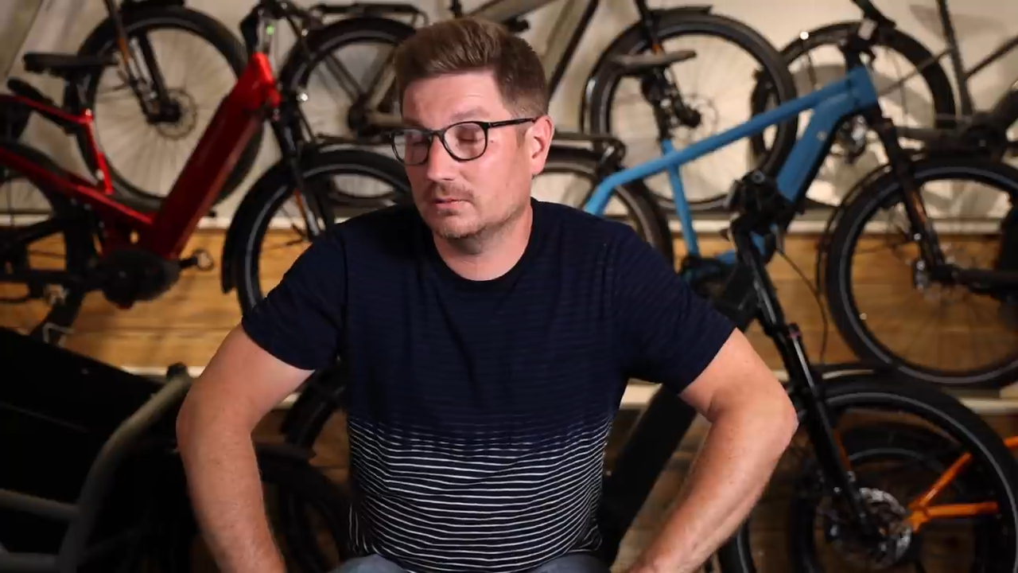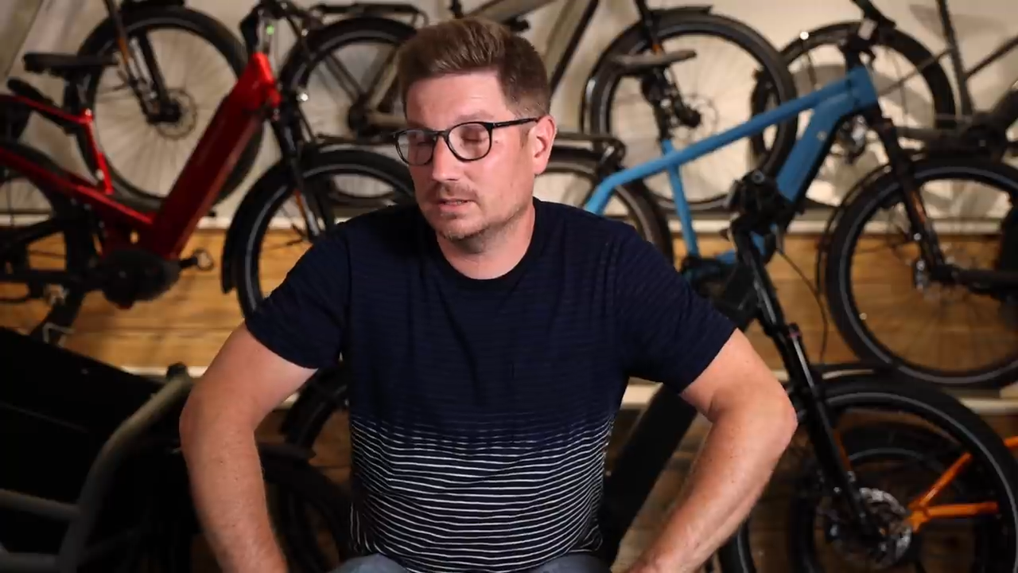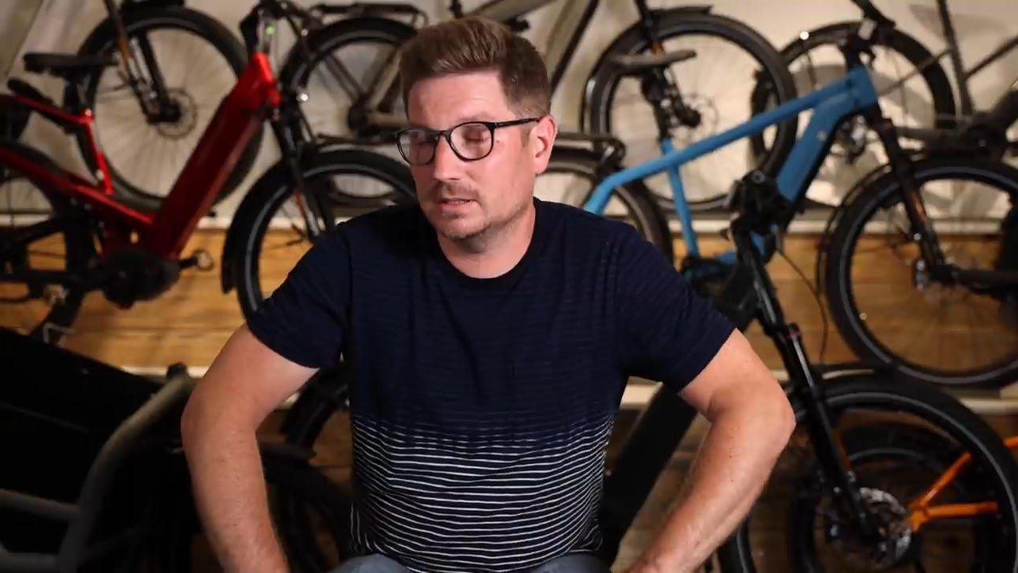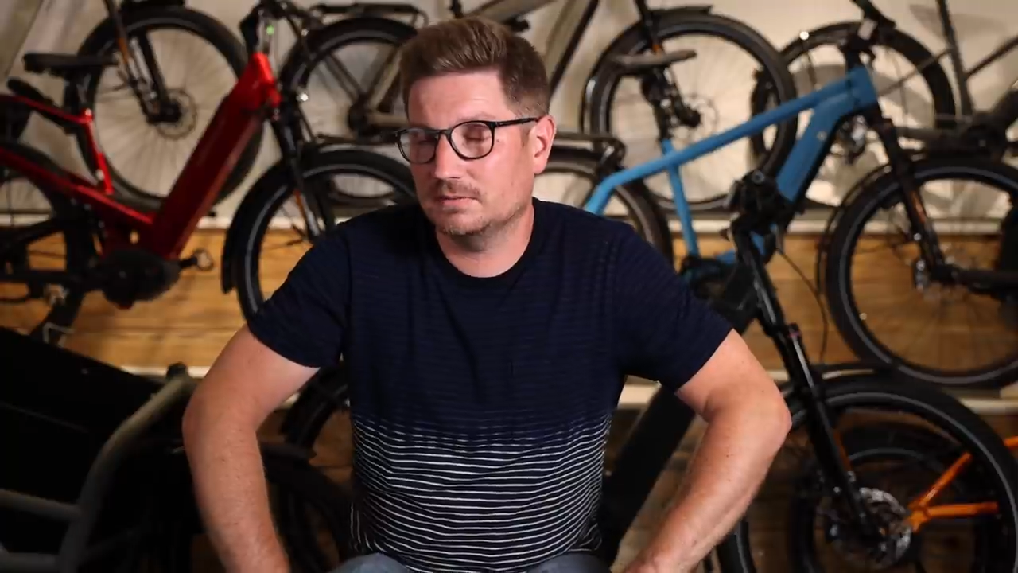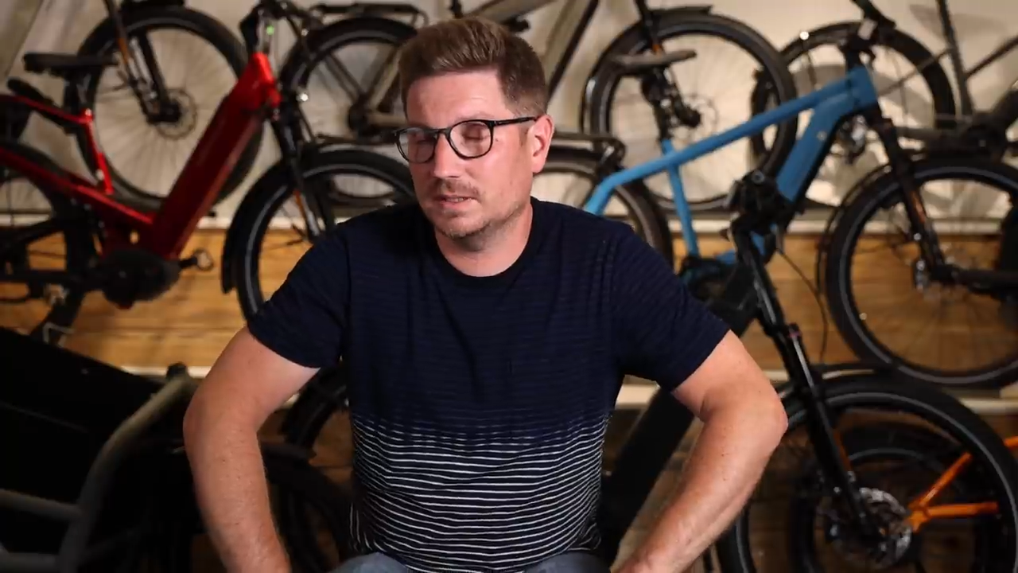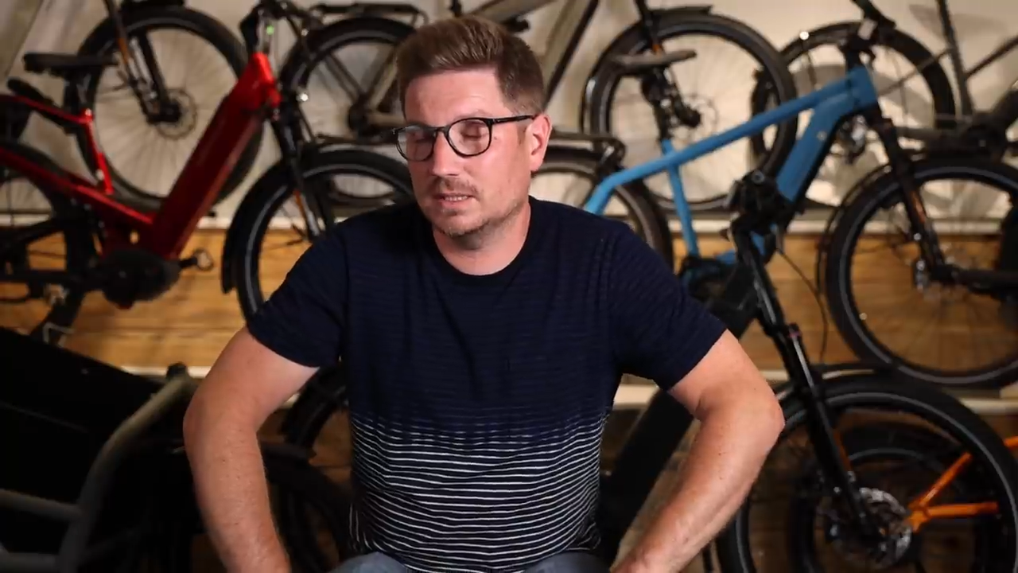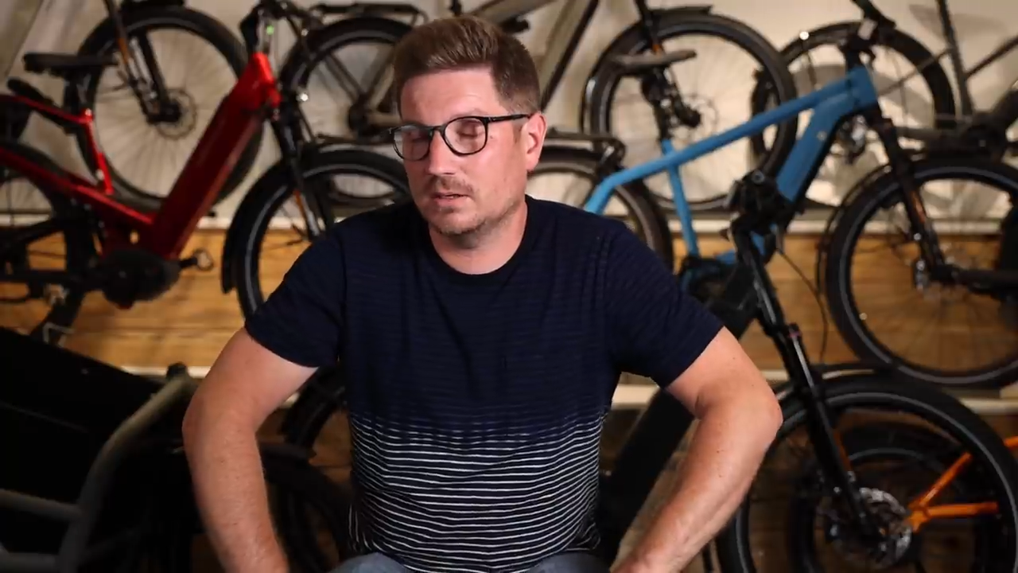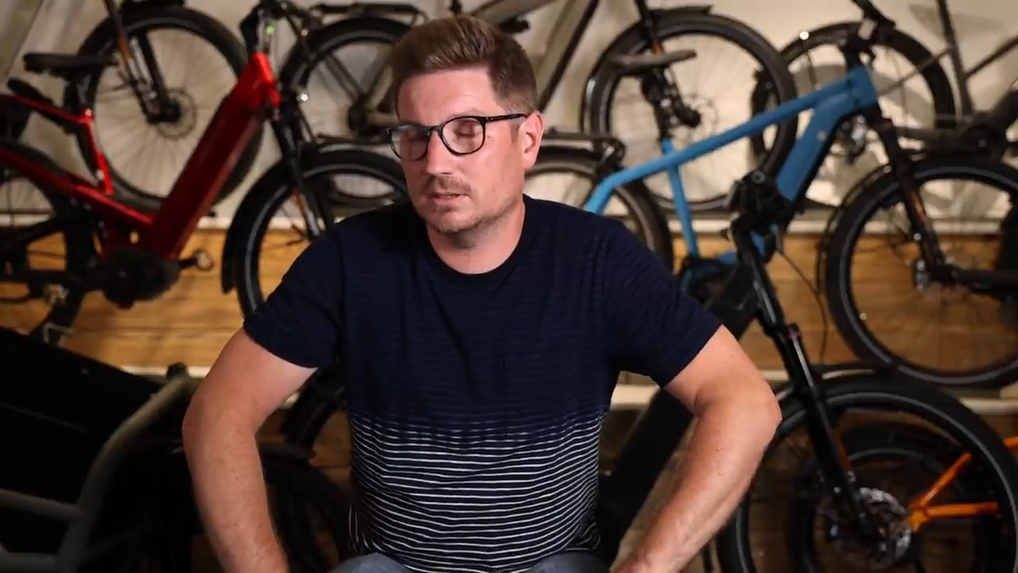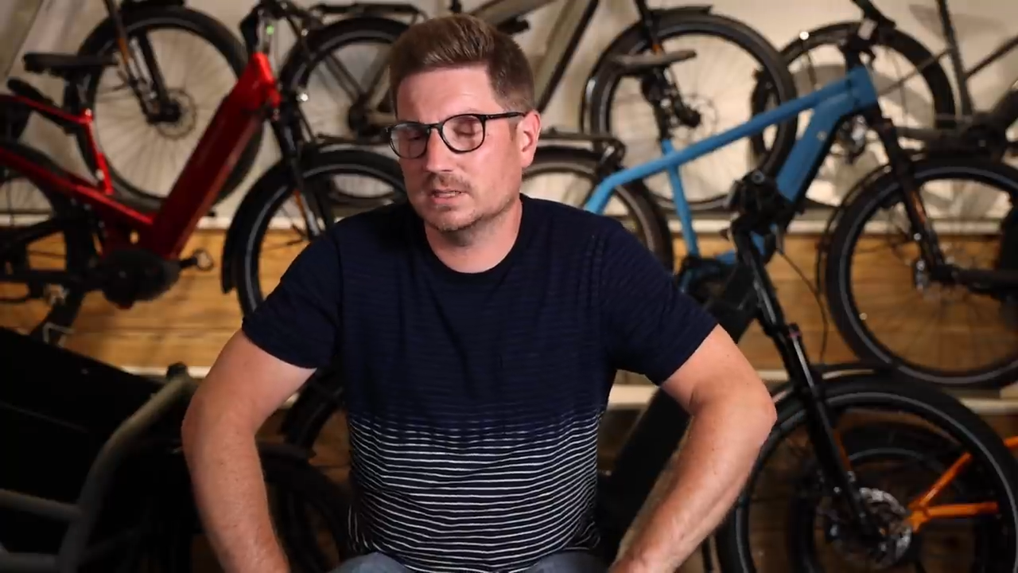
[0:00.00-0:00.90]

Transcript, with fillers: really fit all